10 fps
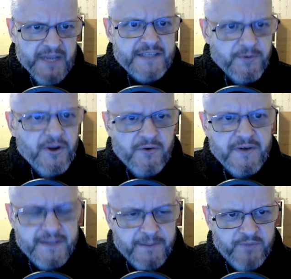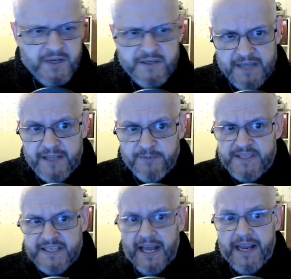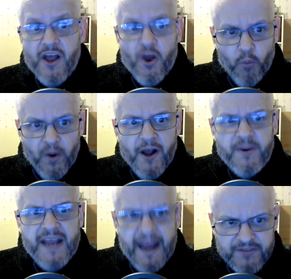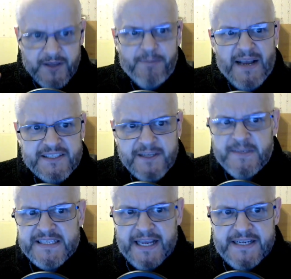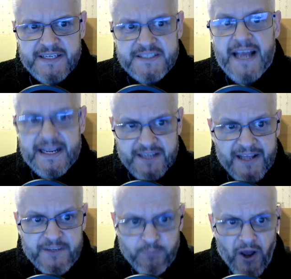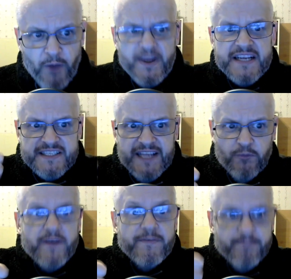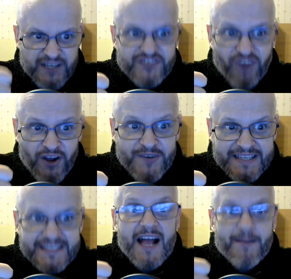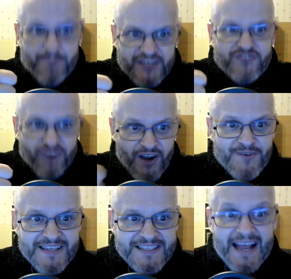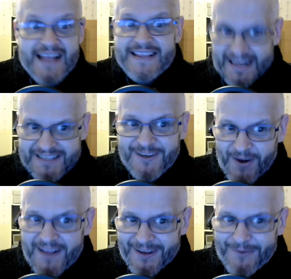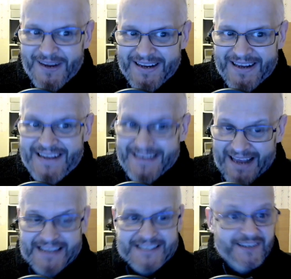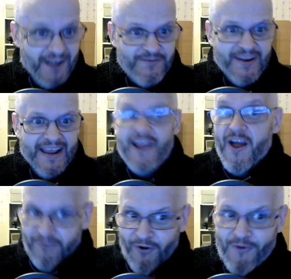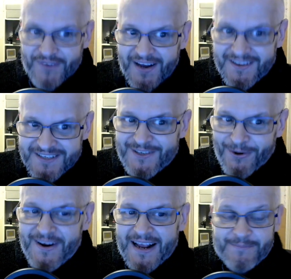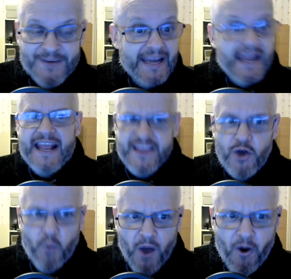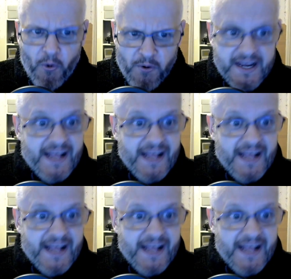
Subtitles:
Yes, we got rid of them because, as we say, we only have the best at Mercedes. Yes, and that's why we stick with Patronus. Patronus, that's the one that we need. Yes, don't forget, 4th largest oil company in the world.